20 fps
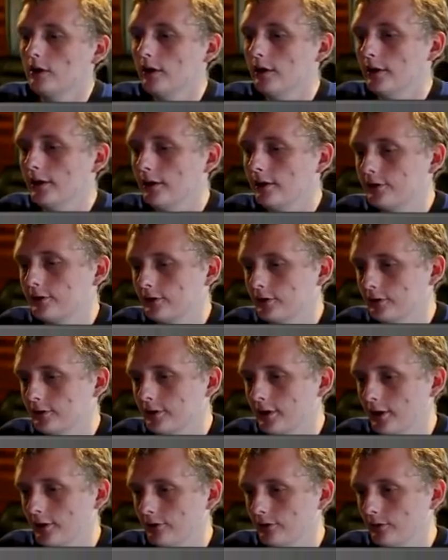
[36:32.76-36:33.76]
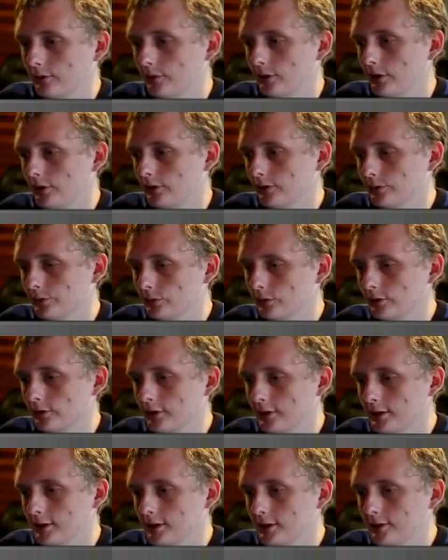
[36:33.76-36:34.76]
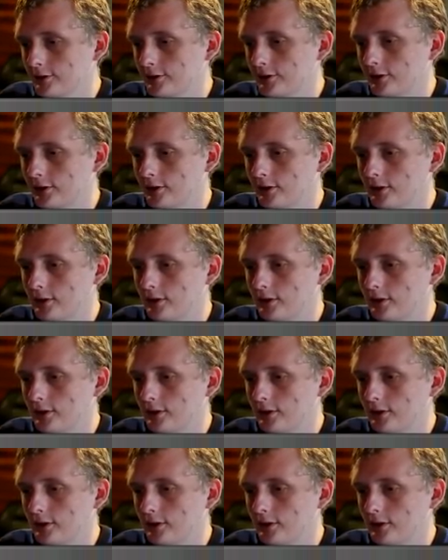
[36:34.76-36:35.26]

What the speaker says: That's going to tie us right back up. We're going to eat